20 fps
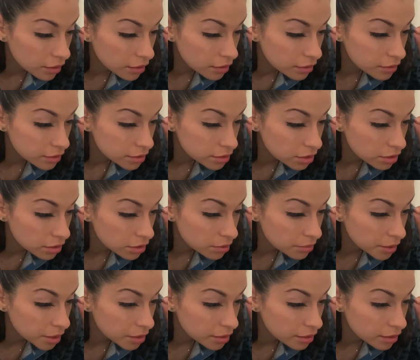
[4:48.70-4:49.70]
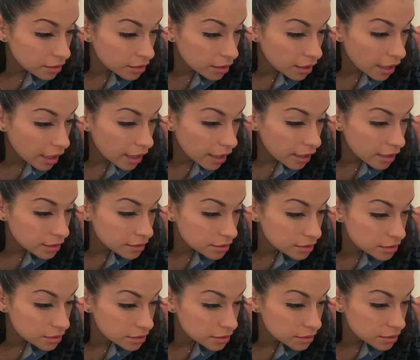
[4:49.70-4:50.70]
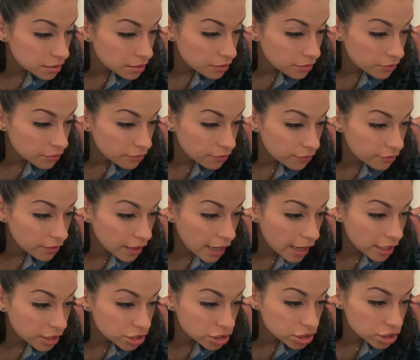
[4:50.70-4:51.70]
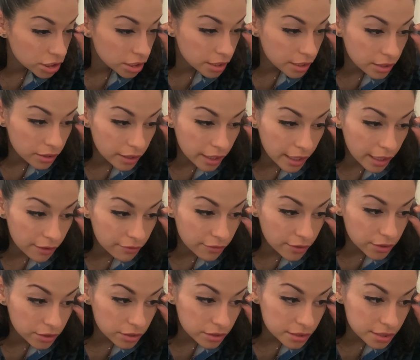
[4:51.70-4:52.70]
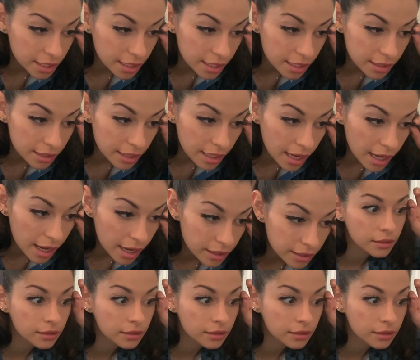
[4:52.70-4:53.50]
These are a little bit less flashy. Okay, I felt those kind of.